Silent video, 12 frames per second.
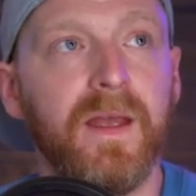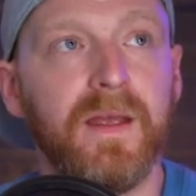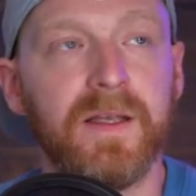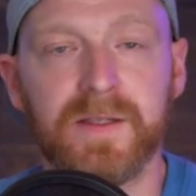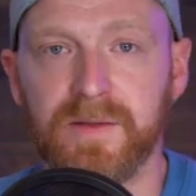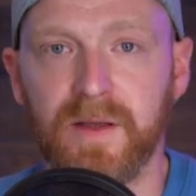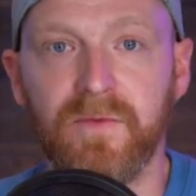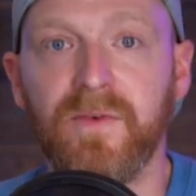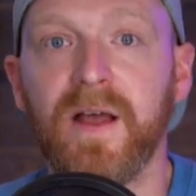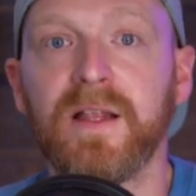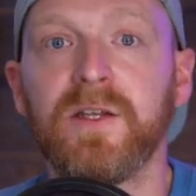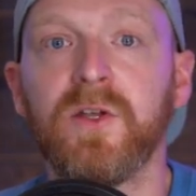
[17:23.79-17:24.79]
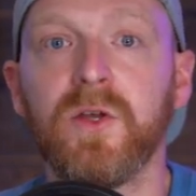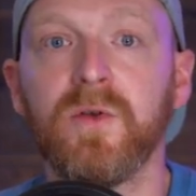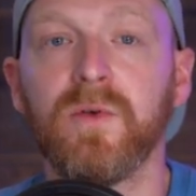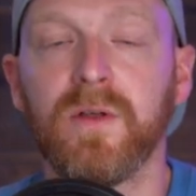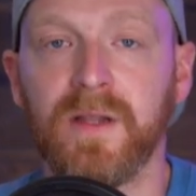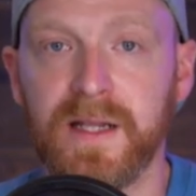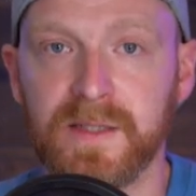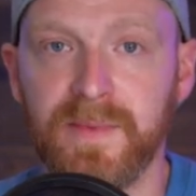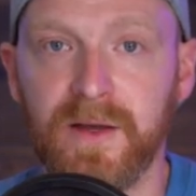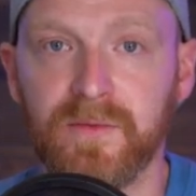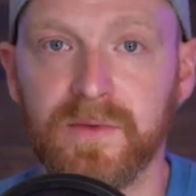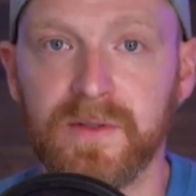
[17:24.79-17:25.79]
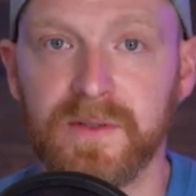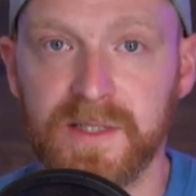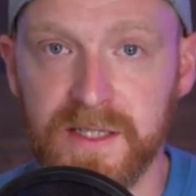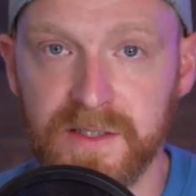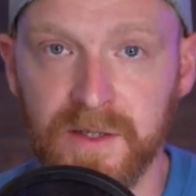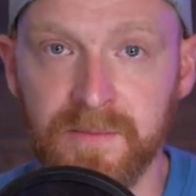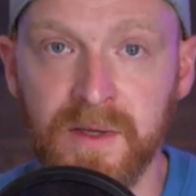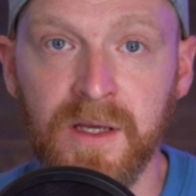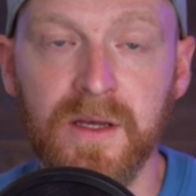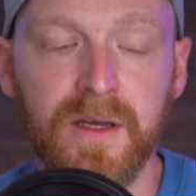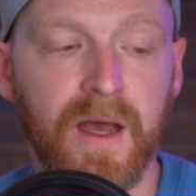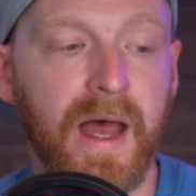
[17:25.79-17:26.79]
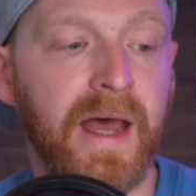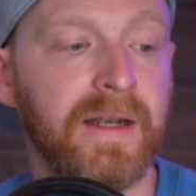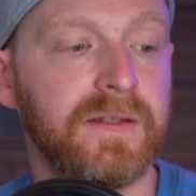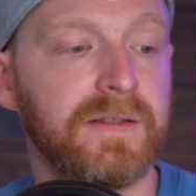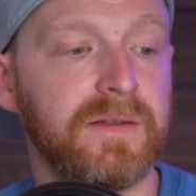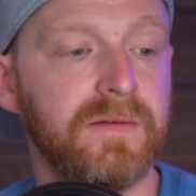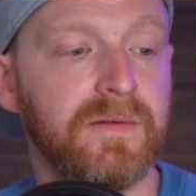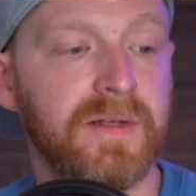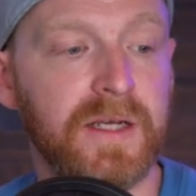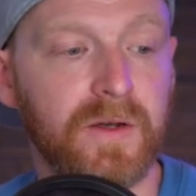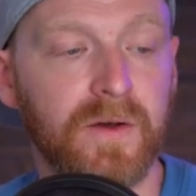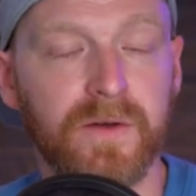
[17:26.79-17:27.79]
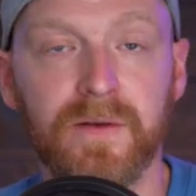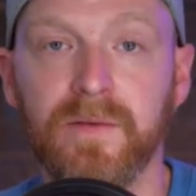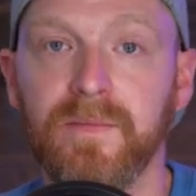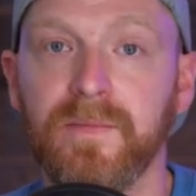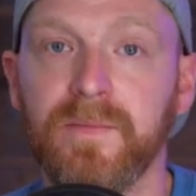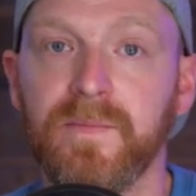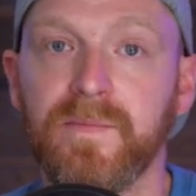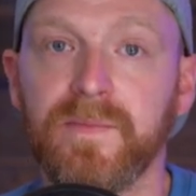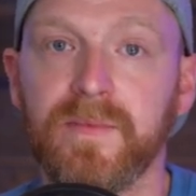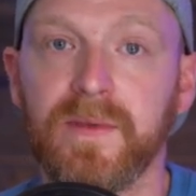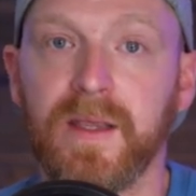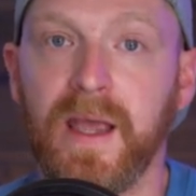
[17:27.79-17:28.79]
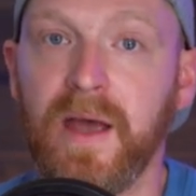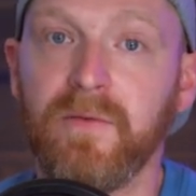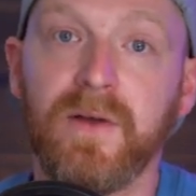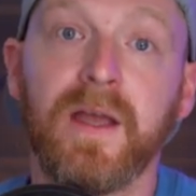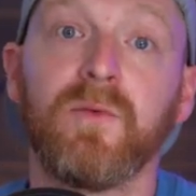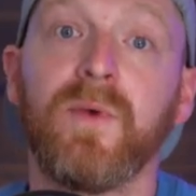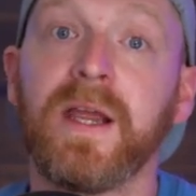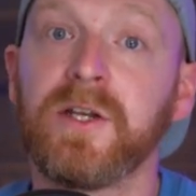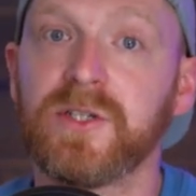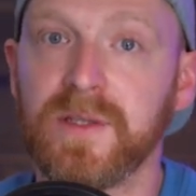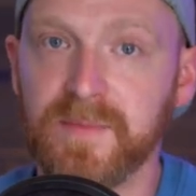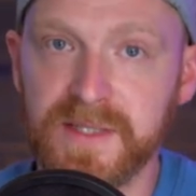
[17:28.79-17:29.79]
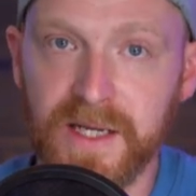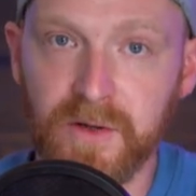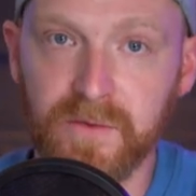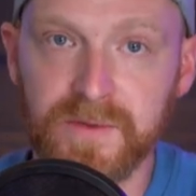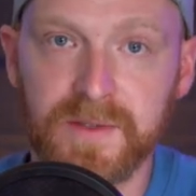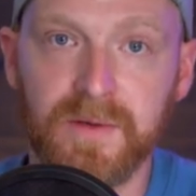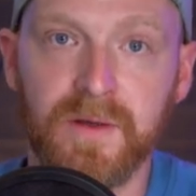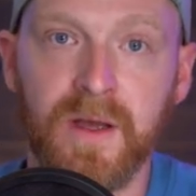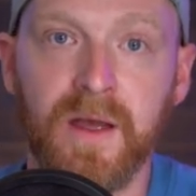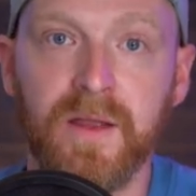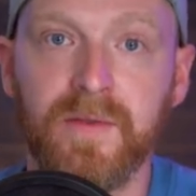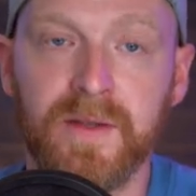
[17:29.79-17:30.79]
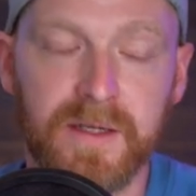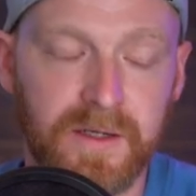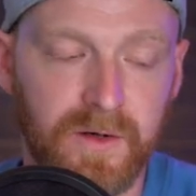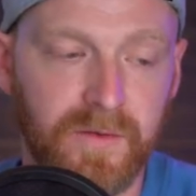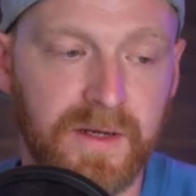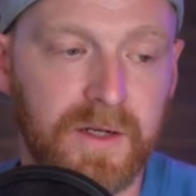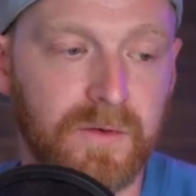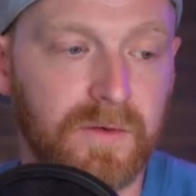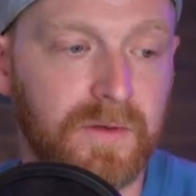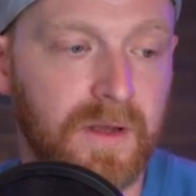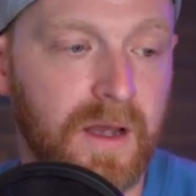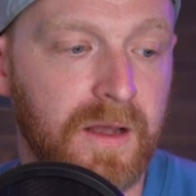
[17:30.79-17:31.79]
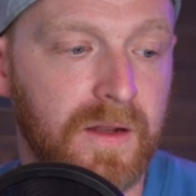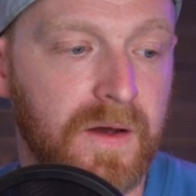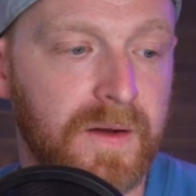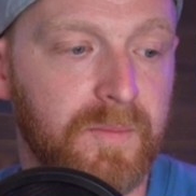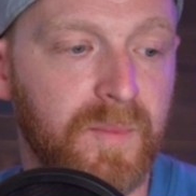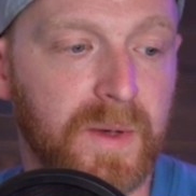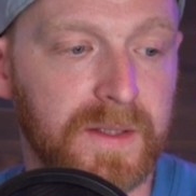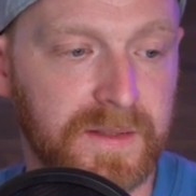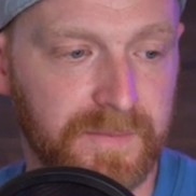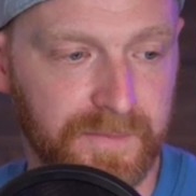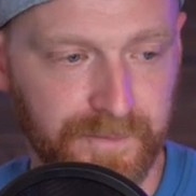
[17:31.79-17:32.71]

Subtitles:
is a fairly new lens mount system. And Nikon have a range themselves, the Nikon line, but